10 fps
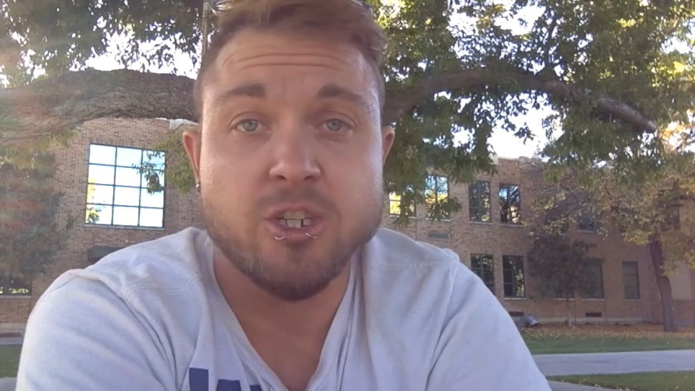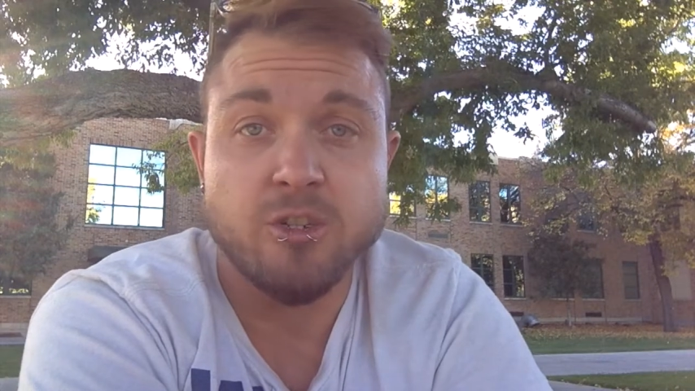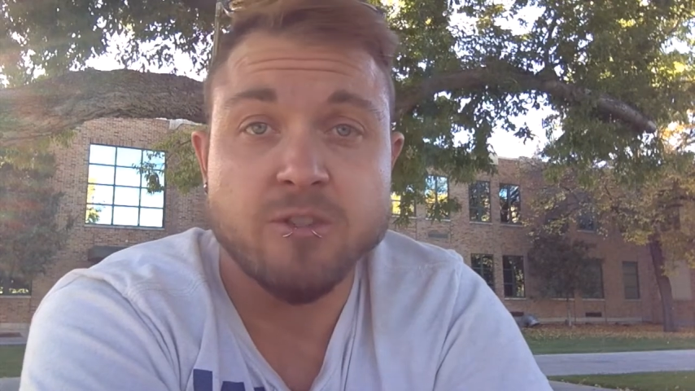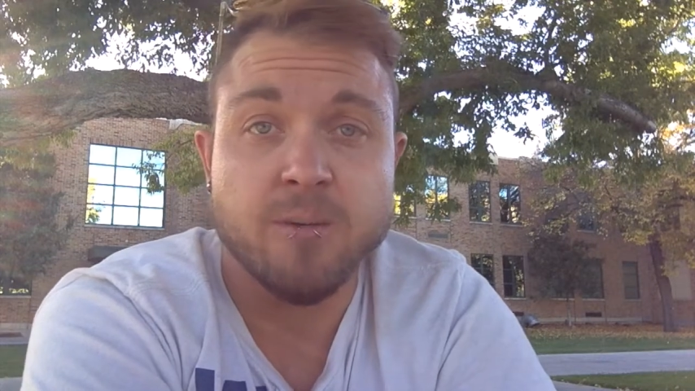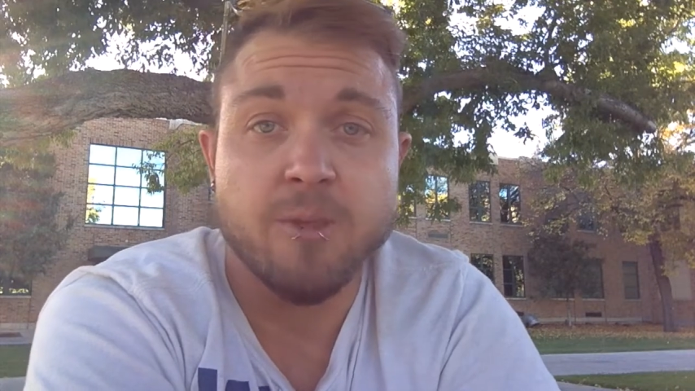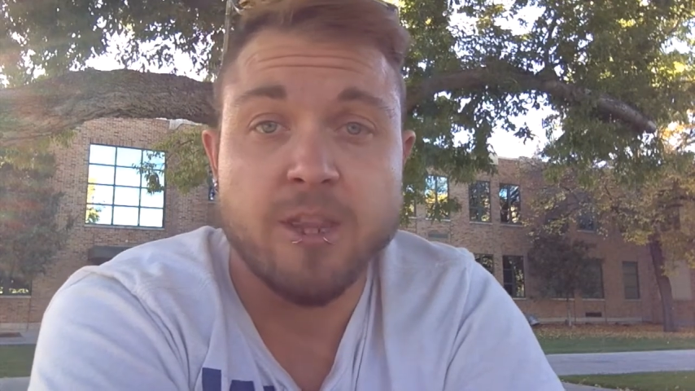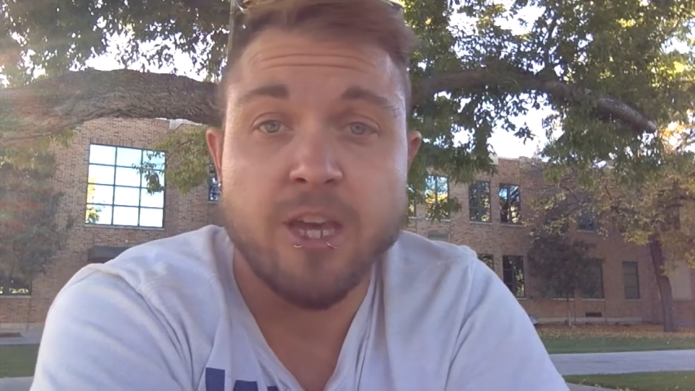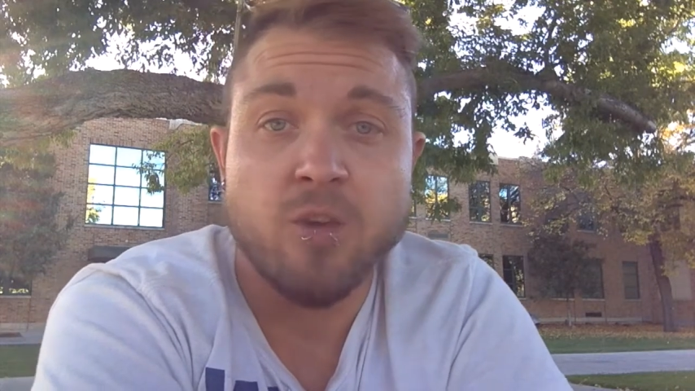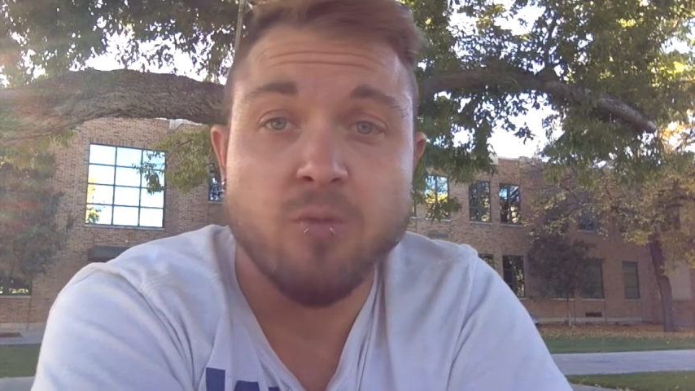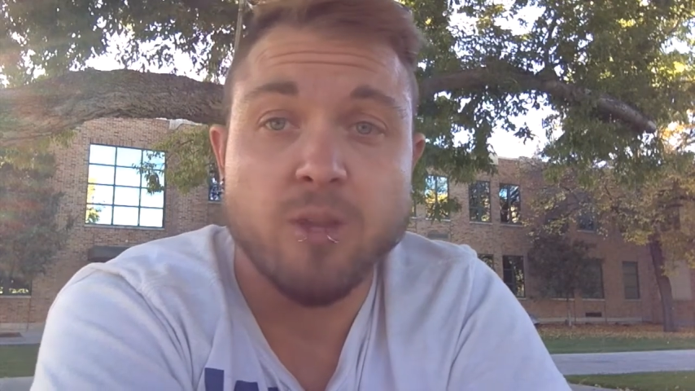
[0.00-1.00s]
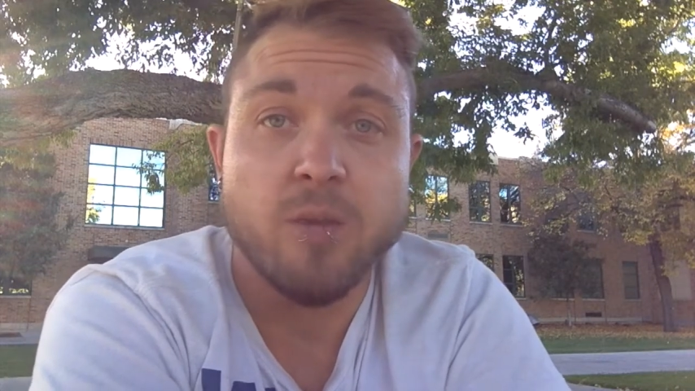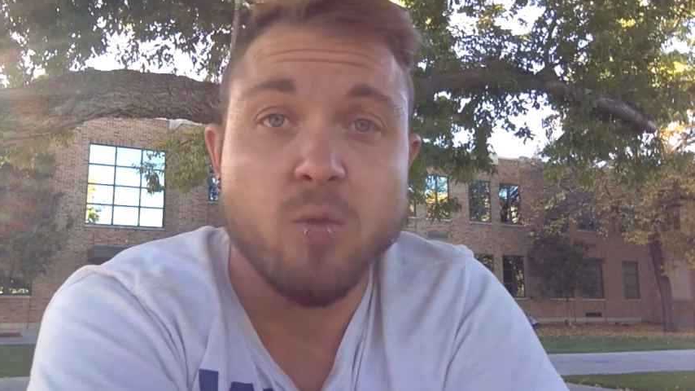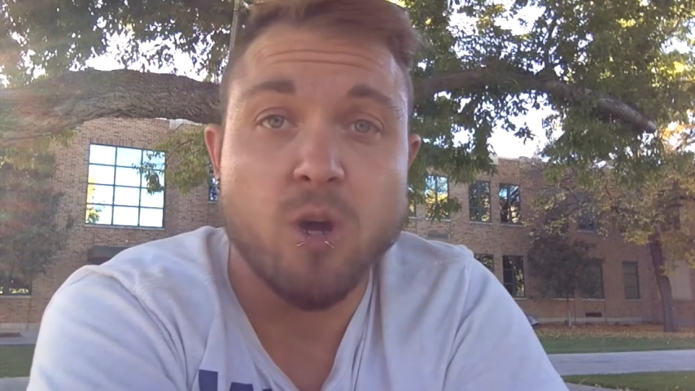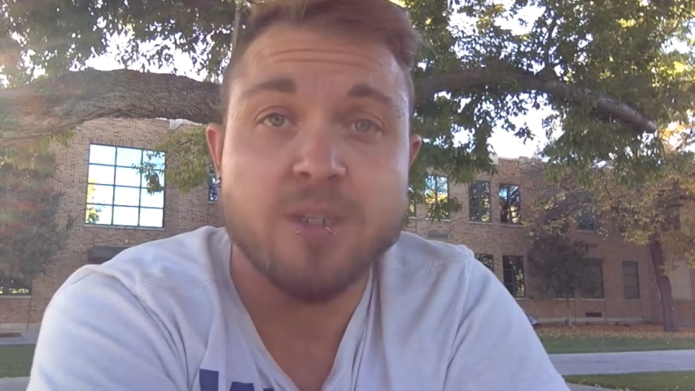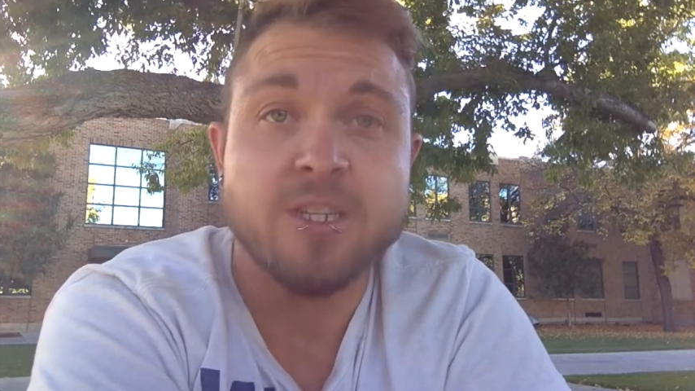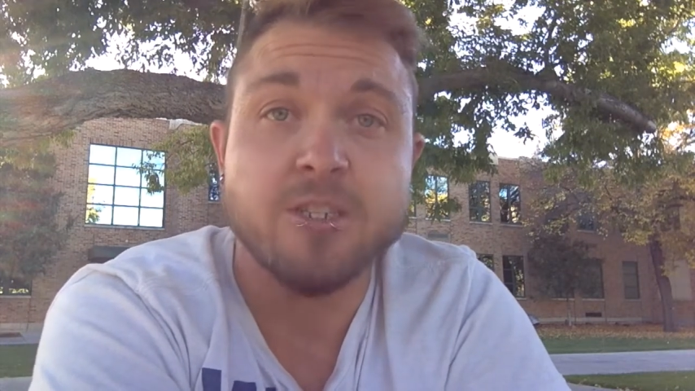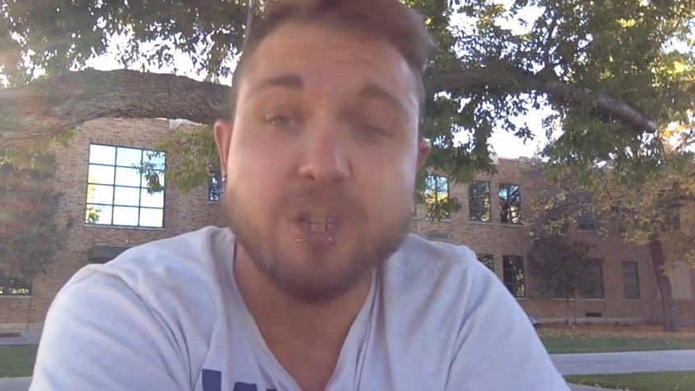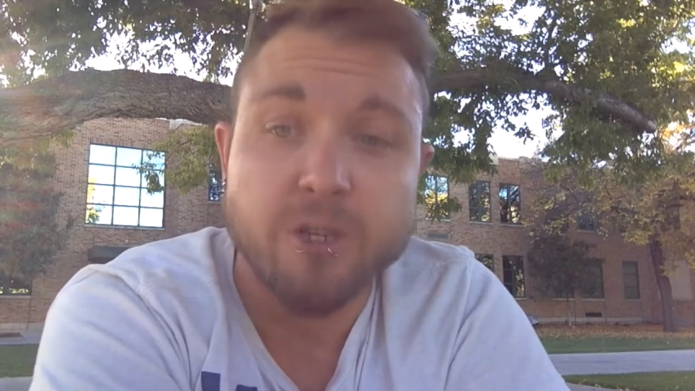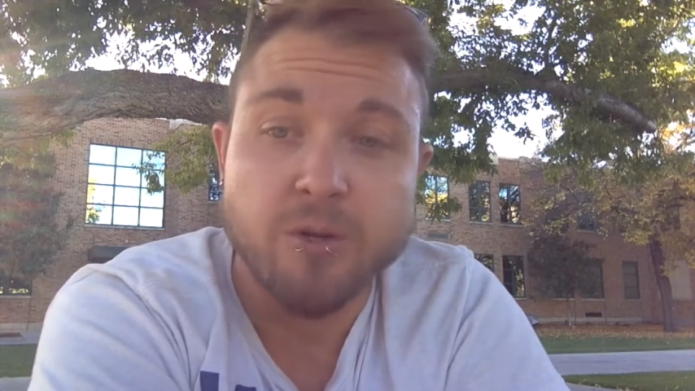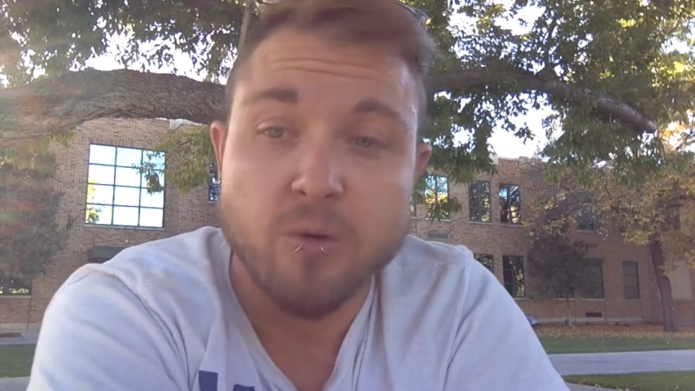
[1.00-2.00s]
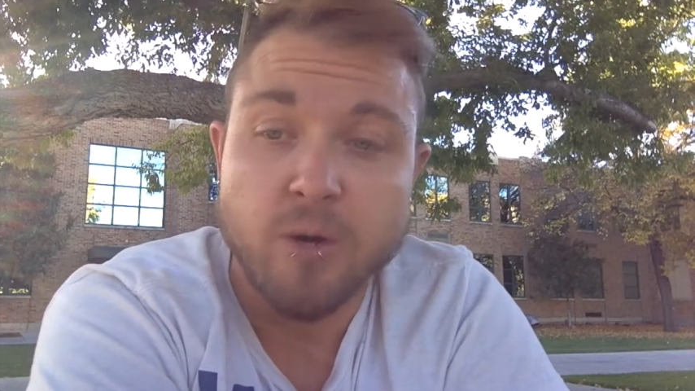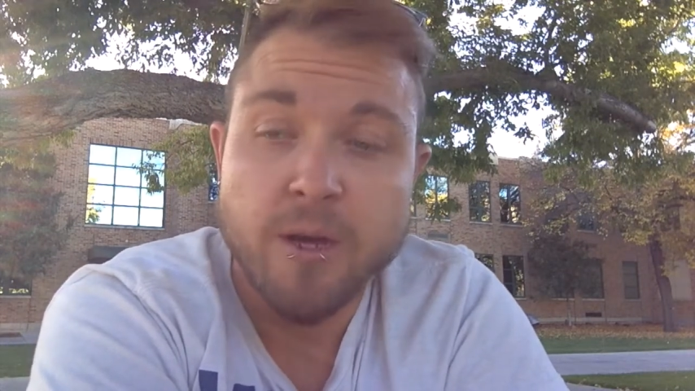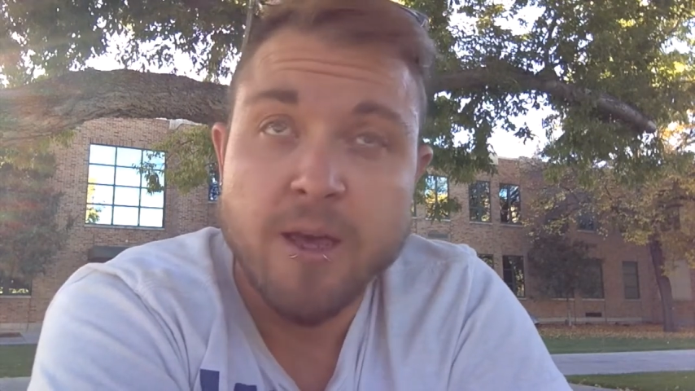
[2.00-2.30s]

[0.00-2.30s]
to do something that you really want to do